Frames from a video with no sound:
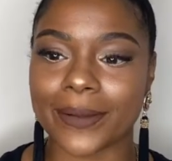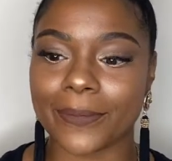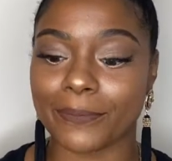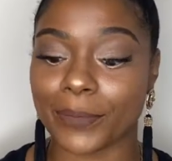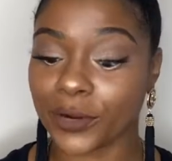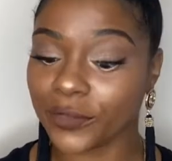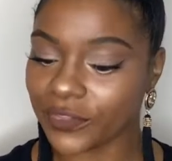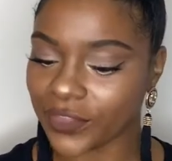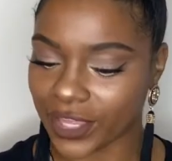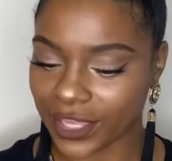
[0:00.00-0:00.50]

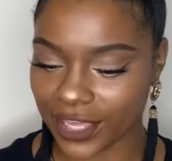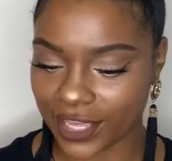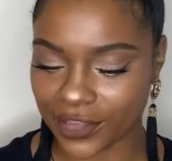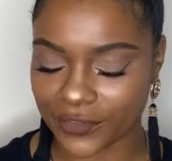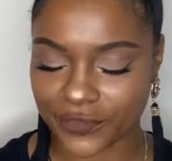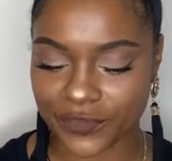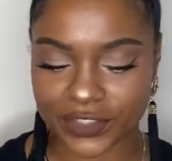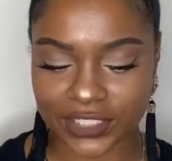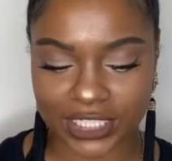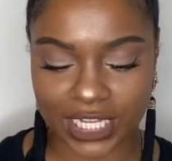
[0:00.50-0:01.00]
birthday
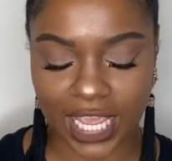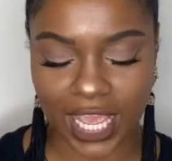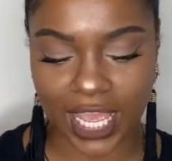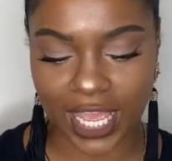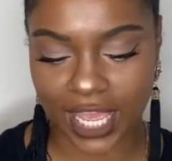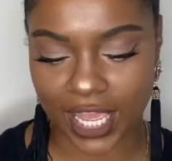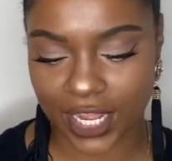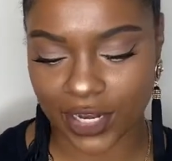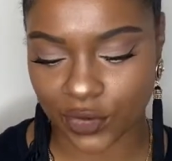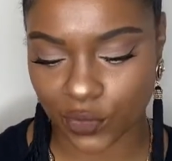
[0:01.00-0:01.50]
gift,
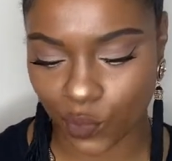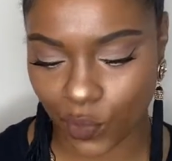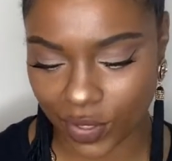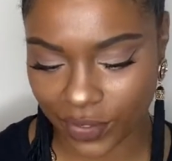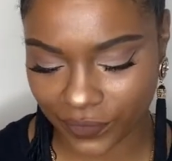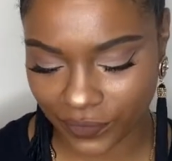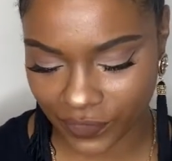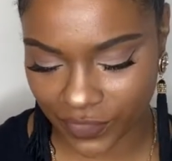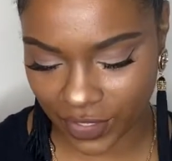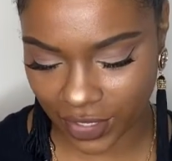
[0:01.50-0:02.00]
and one
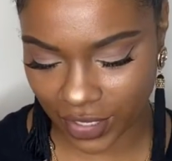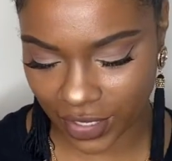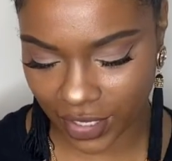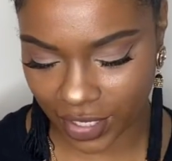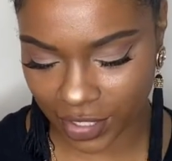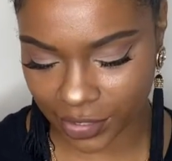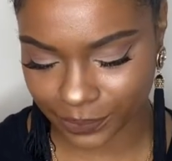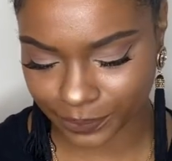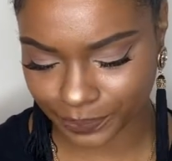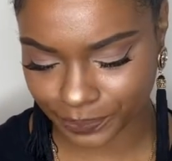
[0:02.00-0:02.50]
of
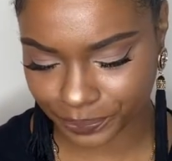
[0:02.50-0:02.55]
the